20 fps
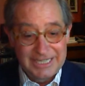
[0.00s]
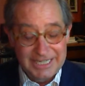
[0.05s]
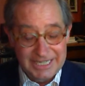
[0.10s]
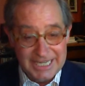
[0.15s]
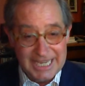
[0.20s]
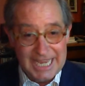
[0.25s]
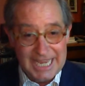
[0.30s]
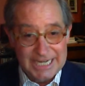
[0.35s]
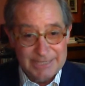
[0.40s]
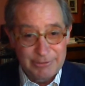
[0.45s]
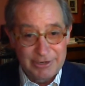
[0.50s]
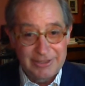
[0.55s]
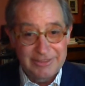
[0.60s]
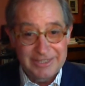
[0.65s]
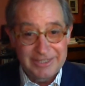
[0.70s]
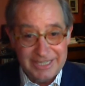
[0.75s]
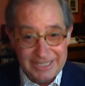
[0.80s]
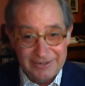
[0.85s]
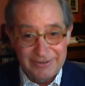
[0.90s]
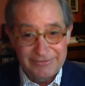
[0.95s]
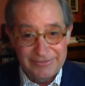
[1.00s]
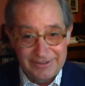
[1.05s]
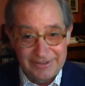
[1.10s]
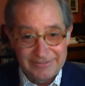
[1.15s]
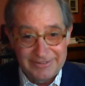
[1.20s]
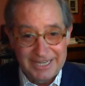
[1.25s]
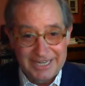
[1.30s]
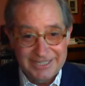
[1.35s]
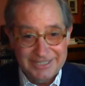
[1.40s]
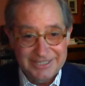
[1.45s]
engagement of the ENO
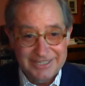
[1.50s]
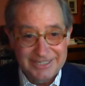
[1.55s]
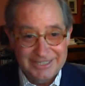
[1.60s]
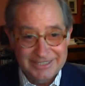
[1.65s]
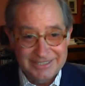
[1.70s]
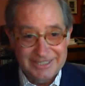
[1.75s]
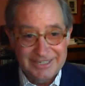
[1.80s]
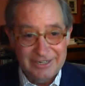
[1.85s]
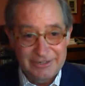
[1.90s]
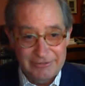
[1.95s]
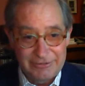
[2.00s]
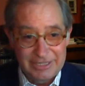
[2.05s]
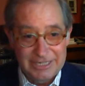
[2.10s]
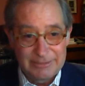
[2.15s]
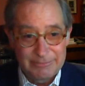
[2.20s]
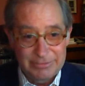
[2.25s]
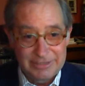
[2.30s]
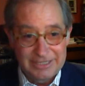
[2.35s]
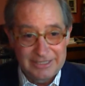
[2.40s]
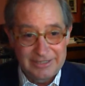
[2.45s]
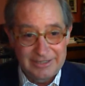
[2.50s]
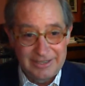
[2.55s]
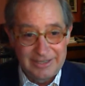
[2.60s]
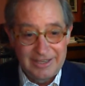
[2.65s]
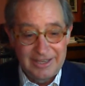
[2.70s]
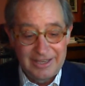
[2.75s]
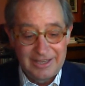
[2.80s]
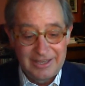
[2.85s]
Foundation is incredibly